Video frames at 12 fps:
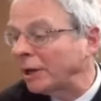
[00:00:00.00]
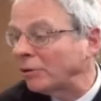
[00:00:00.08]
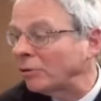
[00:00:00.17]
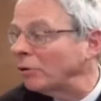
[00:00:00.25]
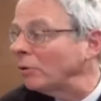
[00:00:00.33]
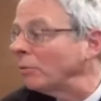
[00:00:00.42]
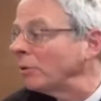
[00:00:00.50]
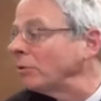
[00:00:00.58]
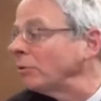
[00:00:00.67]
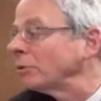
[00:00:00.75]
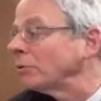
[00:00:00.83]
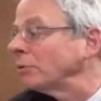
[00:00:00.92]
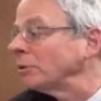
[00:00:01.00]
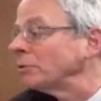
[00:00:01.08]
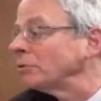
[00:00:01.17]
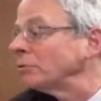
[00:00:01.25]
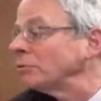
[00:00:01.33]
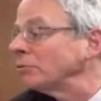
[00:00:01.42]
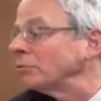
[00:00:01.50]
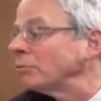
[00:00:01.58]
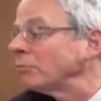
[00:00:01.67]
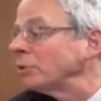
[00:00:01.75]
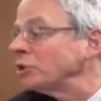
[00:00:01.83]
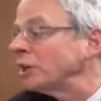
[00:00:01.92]
and I don't know whether you're going to
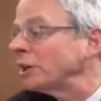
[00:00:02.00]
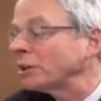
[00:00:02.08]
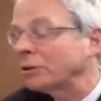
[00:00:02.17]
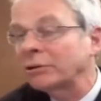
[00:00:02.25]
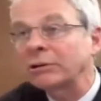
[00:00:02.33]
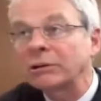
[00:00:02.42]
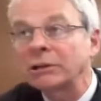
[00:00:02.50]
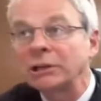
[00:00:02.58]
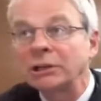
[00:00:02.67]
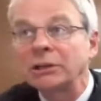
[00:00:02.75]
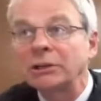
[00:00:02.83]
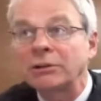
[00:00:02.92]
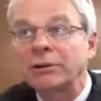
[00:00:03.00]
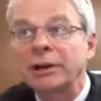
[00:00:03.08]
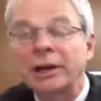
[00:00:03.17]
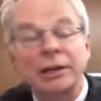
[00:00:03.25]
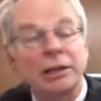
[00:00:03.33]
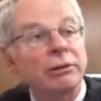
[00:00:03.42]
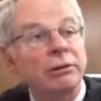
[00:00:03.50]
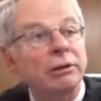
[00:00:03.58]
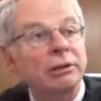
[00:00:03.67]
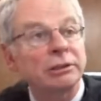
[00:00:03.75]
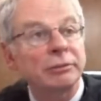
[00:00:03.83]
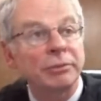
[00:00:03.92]
reject her or not
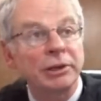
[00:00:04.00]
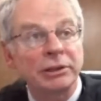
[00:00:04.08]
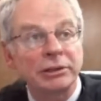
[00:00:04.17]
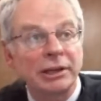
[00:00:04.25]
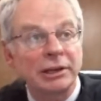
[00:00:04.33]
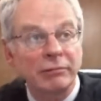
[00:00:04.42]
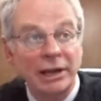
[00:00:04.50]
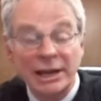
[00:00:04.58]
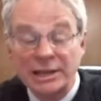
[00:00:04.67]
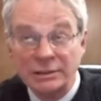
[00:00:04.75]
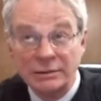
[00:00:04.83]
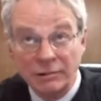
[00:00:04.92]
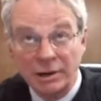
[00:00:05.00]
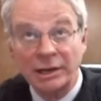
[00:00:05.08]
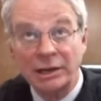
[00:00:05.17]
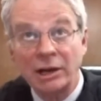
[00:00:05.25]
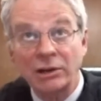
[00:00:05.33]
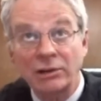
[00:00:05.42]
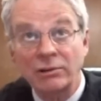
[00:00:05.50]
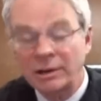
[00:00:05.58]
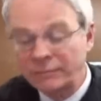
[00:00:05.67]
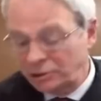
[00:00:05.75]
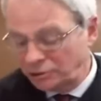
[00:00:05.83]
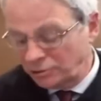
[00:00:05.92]
either. But uh, right, as of right now, you
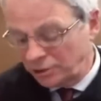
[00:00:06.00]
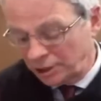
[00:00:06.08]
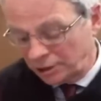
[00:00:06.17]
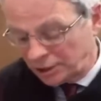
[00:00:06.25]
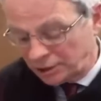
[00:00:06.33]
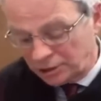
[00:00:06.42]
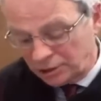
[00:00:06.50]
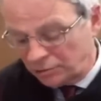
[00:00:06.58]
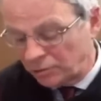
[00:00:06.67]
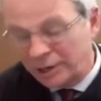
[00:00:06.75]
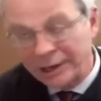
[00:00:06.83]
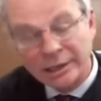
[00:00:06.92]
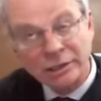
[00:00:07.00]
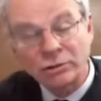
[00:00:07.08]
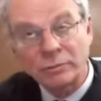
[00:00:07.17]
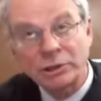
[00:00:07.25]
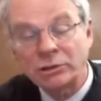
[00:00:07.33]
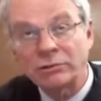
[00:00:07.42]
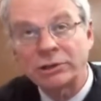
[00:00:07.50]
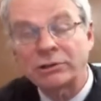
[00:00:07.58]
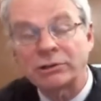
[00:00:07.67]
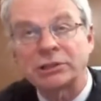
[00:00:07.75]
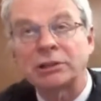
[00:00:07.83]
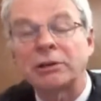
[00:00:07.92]
have an attorney in that DUI, and you'd be doing
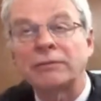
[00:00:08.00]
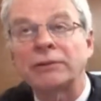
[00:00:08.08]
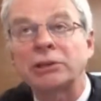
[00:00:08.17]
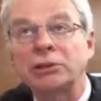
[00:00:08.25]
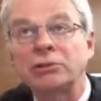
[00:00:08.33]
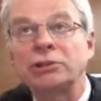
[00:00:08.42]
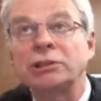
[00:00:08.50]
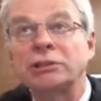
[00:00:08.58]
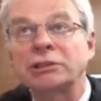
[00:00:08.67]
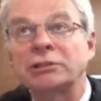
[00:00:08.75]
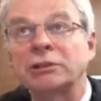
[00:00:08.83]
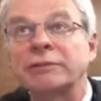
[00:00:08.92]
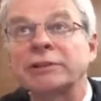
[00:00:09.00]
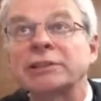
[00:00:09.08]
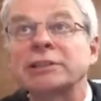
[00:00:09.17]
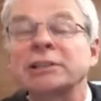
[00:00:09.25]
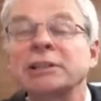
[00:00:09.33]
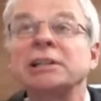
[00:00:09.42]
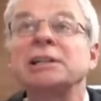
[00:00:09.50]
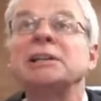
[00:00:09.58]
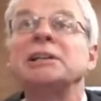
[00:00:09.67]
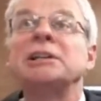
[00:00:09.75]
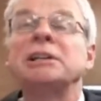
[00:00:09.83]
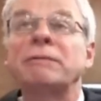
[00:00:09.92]
yourself a huge disservice
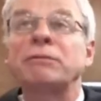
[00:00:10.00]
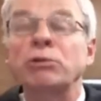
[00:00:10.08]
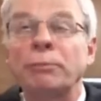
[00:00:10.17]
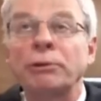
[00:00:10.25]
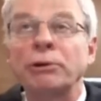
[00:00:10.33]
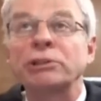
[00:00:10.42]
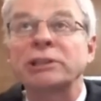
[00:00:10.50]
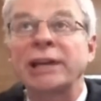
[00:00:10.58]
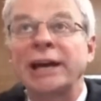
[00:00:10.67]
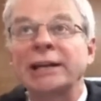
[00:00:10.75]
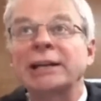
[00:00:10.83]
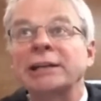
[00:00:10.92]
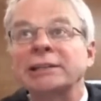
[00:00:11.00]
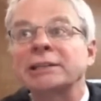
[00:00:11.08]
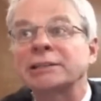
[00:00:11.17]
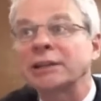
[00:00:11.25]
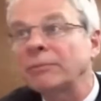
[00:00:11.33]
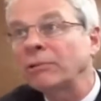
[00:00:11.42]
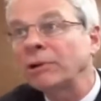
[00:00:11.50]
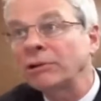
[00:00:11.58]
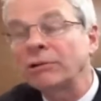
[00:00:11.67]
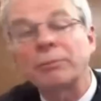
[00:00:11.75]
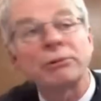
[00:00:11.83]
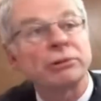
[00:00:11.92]
if you approach that case the same way
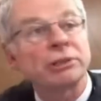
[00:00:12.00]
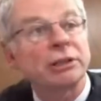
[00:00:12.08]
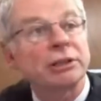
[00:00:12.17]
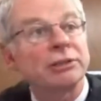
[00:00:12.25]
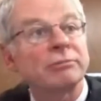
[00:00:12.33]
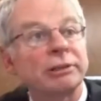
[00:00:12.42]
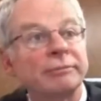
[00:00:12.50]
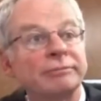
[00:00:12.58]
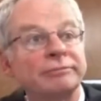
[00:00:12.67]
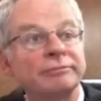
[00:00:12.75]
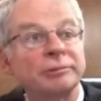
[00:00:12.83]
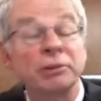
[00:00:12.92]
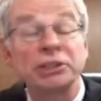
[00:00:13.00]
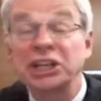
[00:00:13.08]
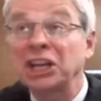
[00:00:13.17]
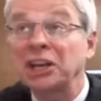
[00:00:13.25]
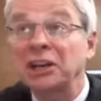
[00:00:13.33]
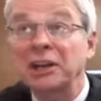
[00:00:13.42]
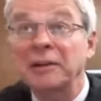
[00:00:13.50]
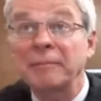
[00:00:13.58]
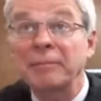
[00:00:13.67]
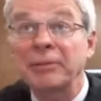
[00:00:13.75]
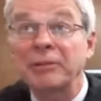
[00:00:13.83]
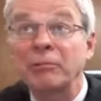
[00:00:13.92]
you're approaching this one. Which again,
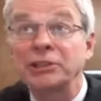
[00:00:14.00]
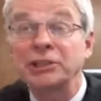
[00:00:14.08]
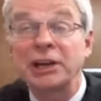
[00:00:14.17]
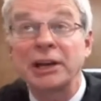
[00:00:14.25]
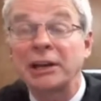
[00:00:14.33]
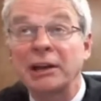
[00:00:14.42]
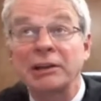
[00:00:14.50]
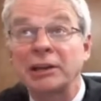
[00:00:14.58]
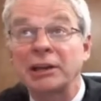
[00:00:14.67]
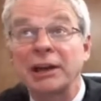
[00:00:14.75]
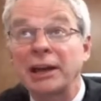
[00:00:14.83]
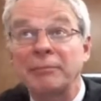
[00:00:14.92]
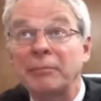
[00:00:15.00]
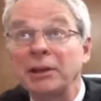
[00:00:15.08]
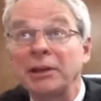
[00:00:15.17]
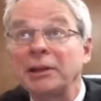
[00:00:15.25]
which I again I